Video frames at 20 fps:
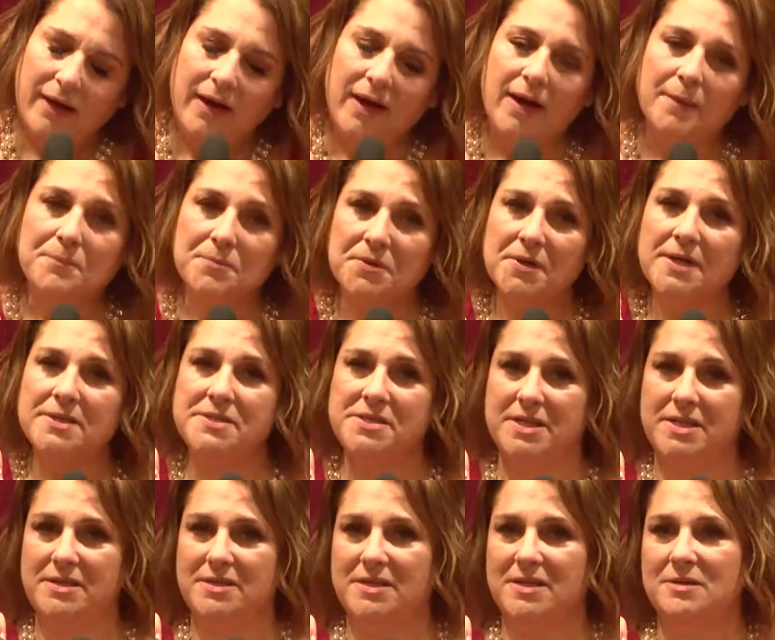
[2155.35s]
a
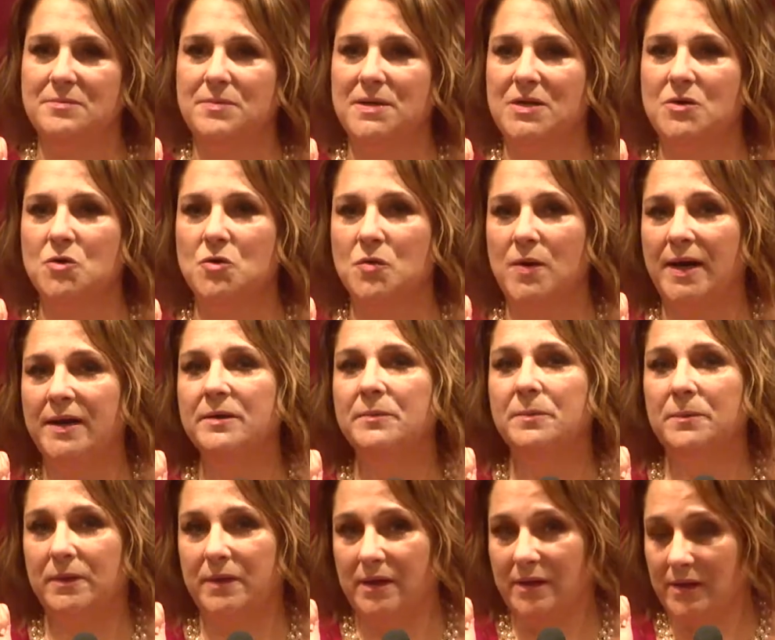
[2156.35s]
president can be
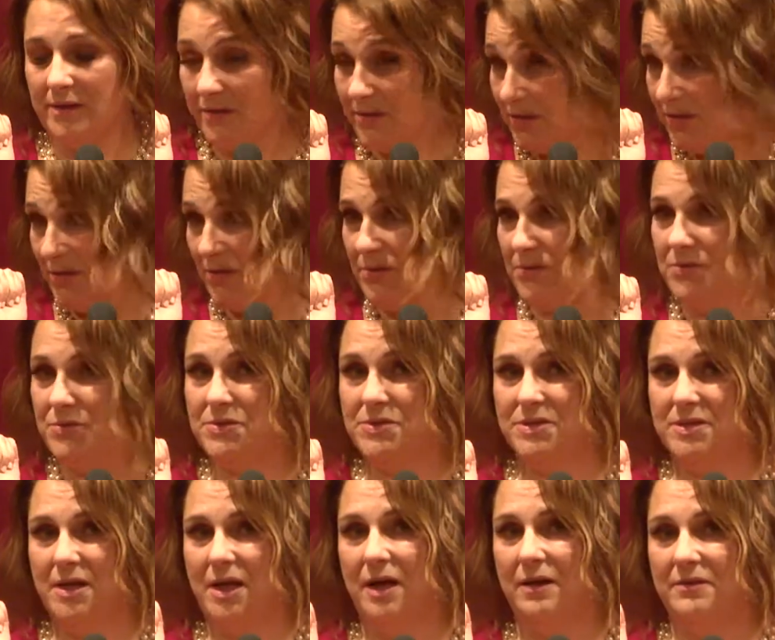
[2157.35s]
credibly
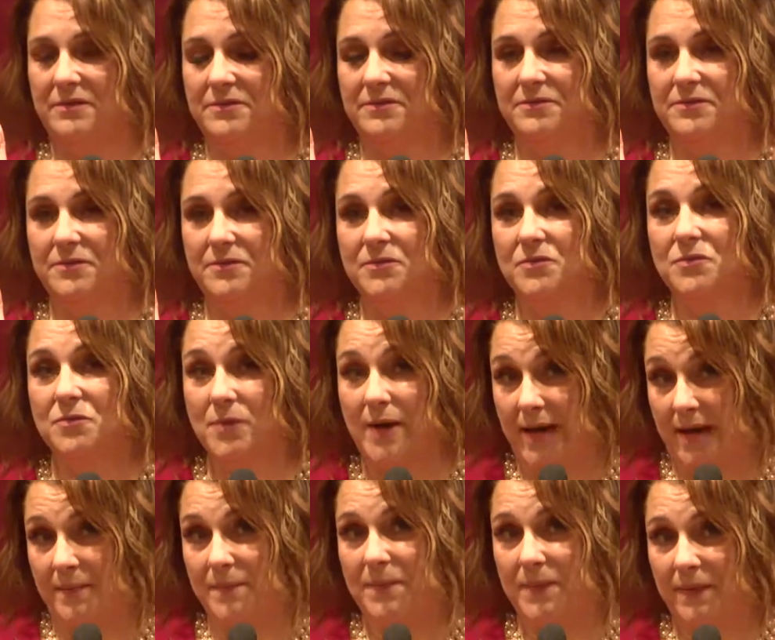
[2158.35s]
accused of
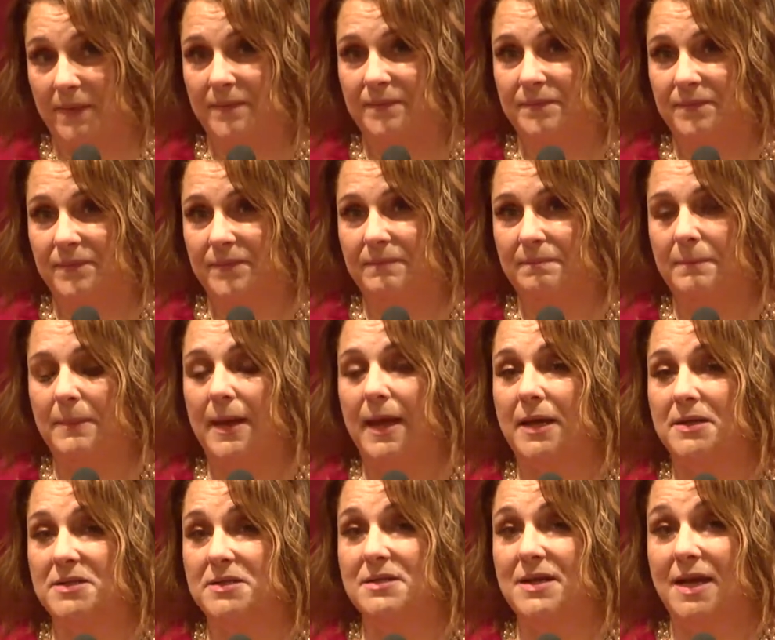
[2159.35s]
rape,
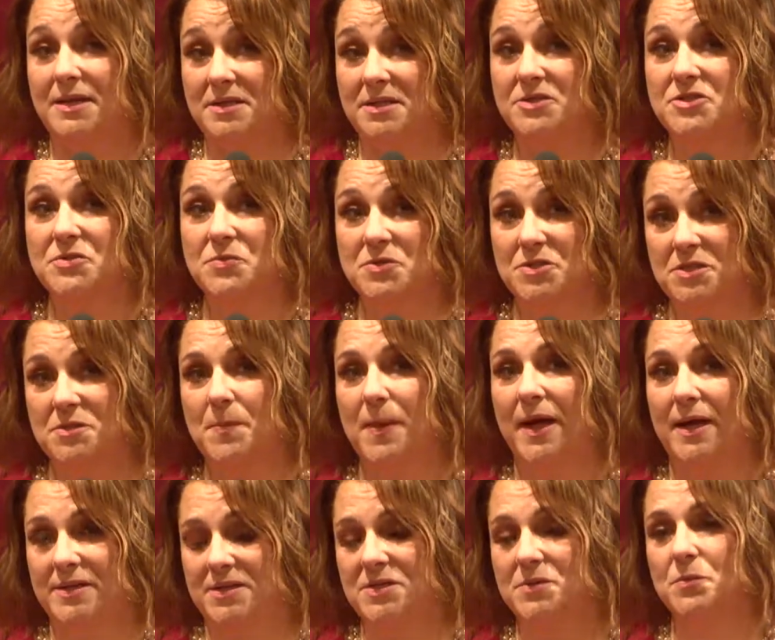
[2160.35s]
and his
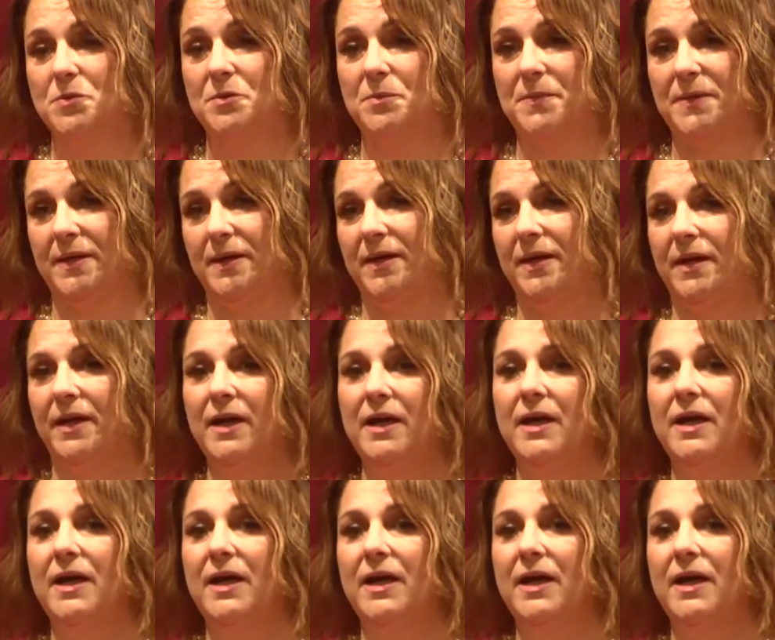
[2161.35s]
response will be,